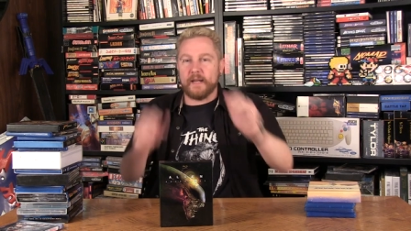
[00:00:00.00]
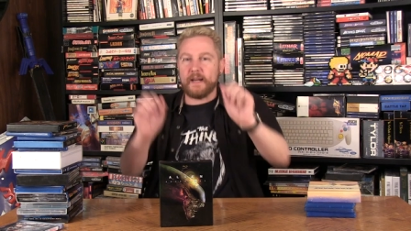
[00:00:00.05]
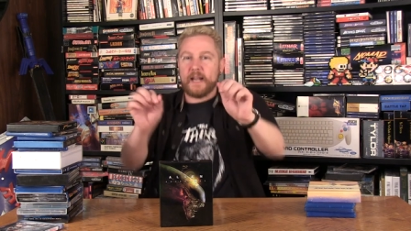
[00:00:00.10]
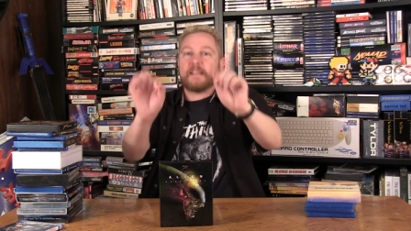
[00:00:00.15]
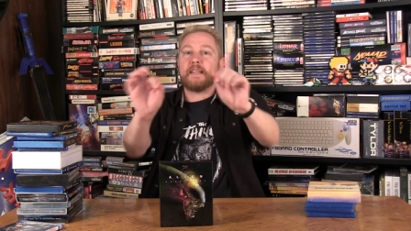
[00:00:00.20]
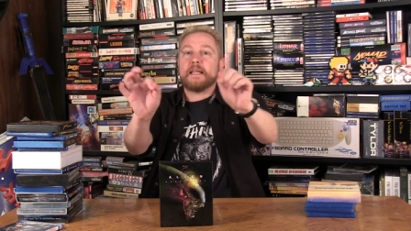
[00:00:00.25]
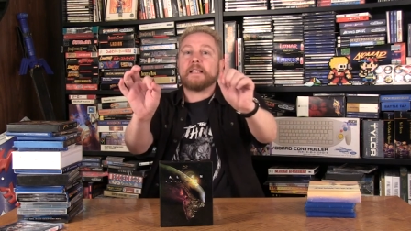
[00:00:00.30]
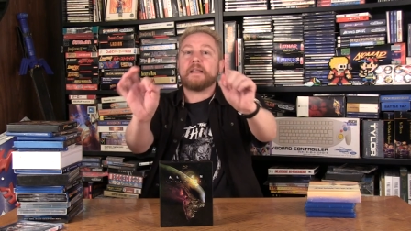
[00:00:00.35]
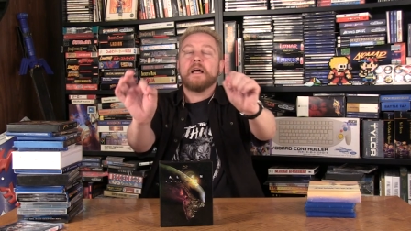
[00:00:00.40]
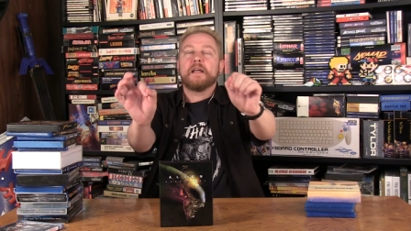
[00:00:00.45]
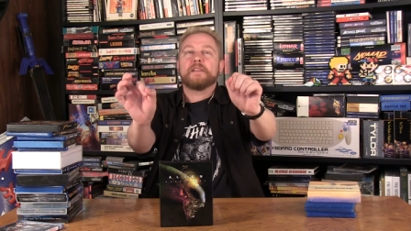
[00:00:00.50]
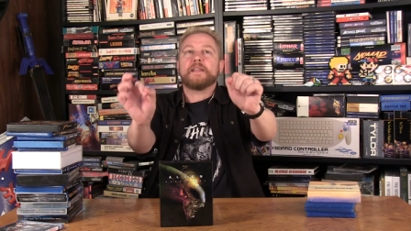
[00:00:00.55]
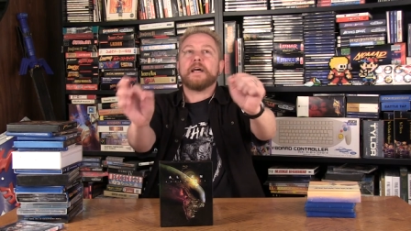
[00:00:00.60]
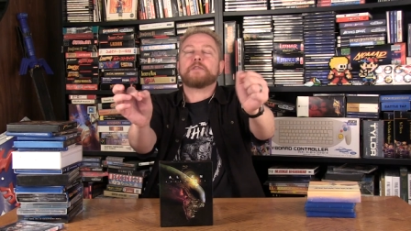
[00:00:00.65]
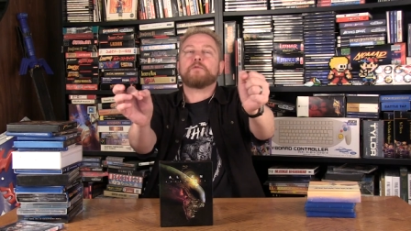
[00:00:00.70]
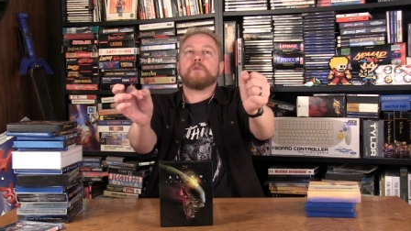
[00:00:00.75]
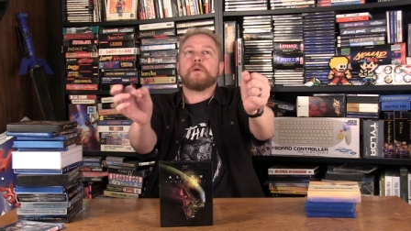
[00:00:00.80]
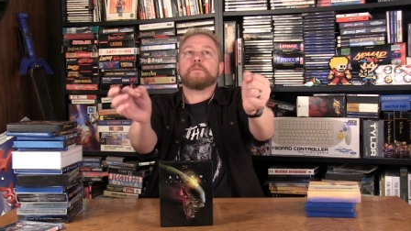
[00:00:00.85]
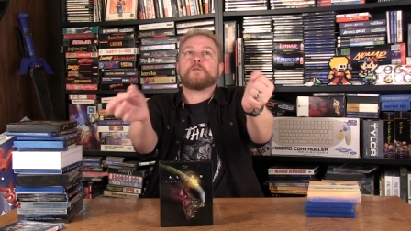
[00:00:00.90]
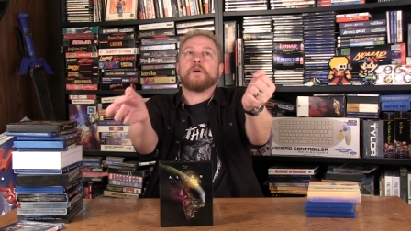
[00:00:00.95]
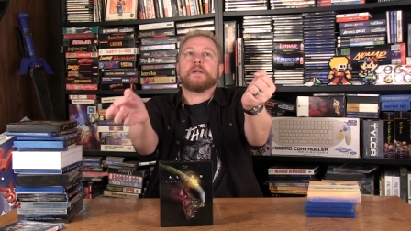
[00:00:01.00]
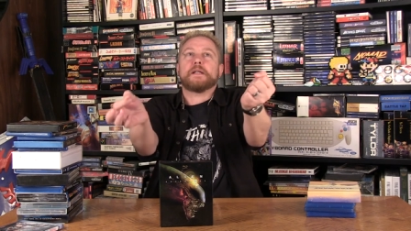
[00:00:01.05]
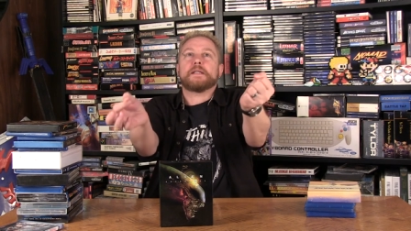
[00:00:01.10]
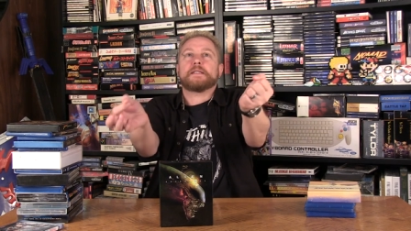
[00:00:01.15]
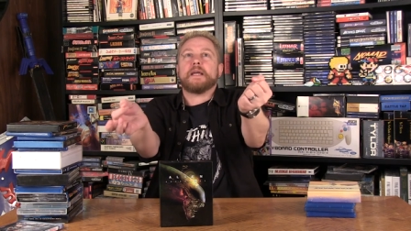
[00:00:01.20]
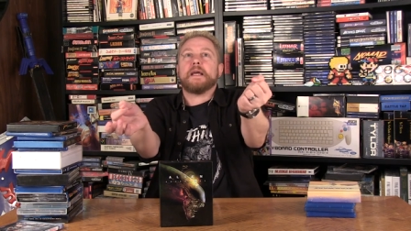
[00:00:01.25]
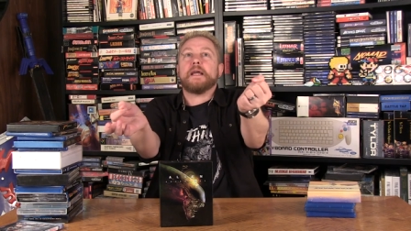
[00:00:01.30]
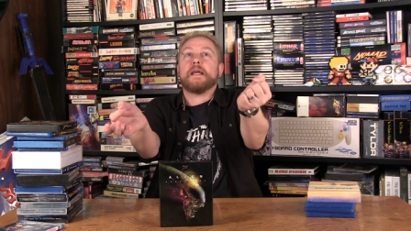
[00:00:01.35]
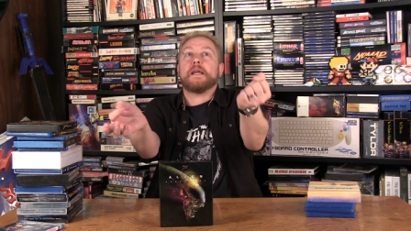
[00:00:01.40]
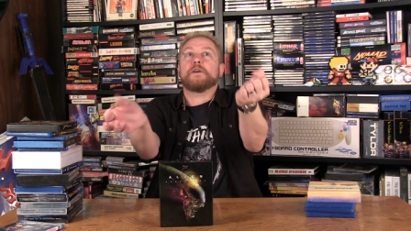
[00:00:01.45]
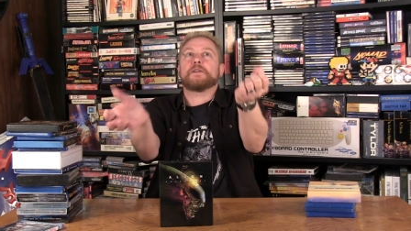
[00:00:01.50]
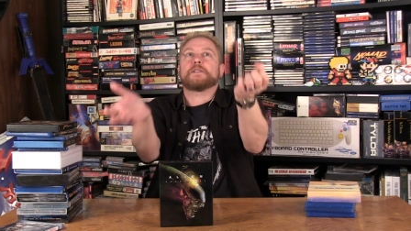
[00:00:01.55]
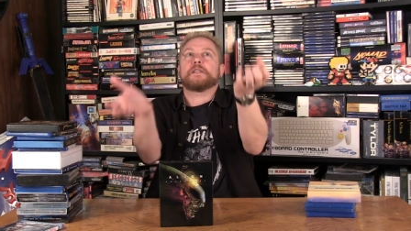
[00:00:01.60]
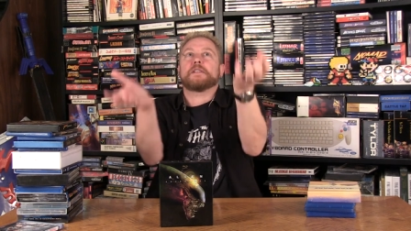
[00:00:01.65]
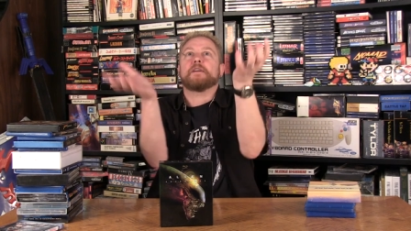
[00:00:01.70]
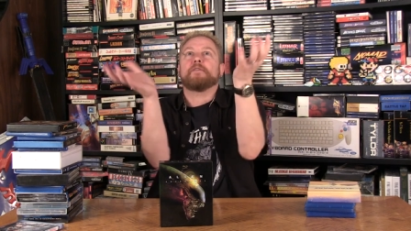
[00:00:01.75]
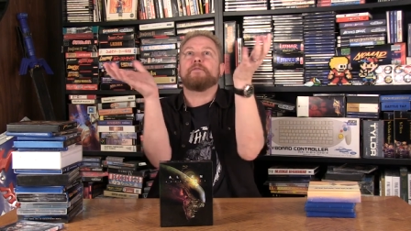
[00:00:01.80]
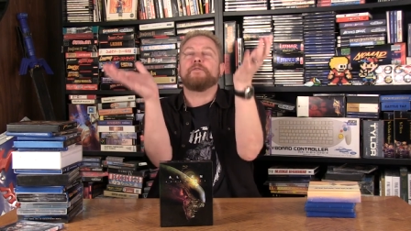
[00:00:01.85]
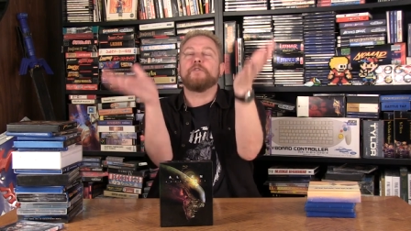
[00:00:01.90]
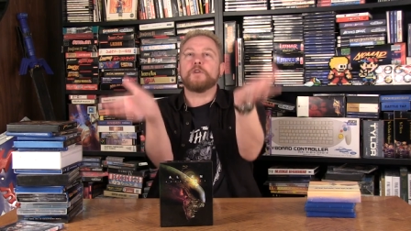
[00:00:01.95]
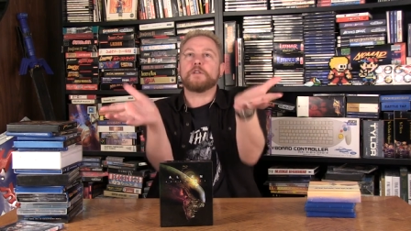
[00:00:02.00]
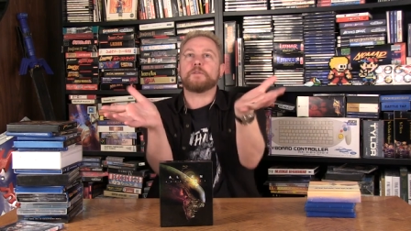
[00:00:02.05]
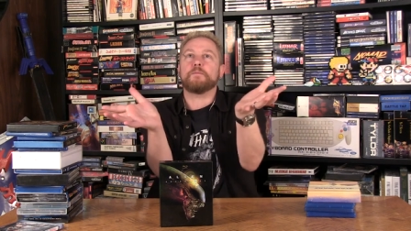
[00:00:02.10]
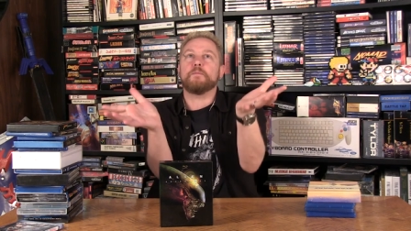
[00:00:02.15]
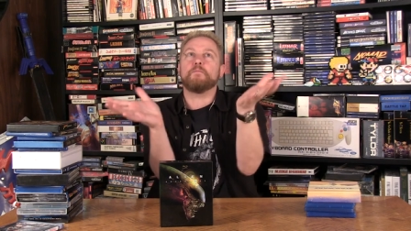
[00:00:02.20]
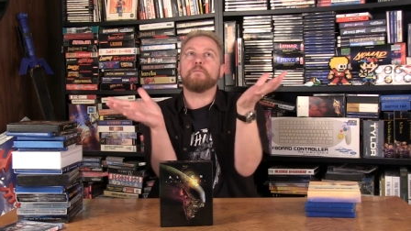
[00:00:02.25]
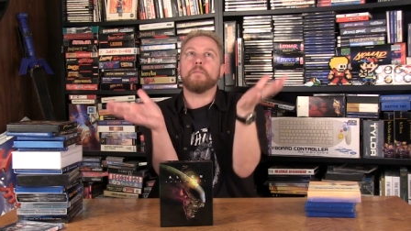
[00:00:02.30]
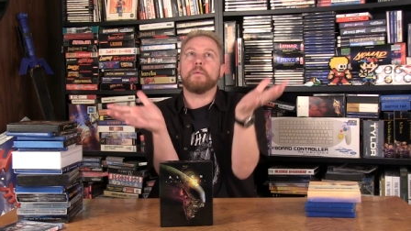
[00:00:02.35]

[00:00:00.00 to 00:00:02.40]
And I think that's what I'm trying to say here is that the first,